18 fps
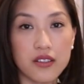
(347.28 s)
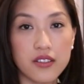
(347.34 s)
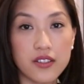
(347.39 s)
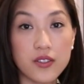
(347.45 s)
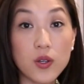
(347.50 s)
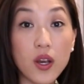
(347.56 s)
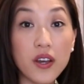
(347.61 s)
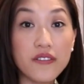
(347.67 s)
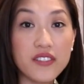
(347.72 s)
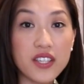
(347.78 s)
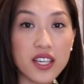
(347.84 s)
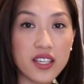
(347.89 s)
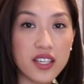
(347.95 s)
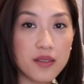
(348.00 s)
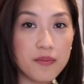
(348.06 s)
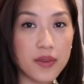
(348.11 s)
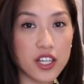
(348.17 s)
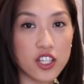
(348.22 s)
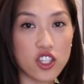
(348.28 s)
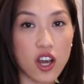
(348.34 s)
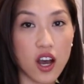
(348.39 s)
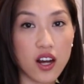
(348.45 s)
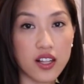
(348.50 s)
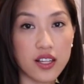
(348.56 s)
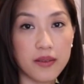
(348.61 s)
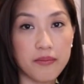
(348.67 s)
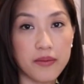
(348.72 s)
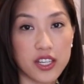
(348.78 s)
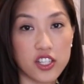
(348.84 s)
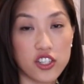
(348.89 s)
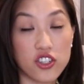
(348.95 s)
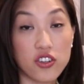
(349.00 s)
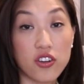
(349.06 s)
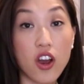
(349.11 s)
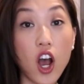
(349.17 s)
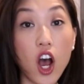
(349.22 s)
So I've taken my chocolate
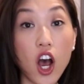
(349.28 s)
mixture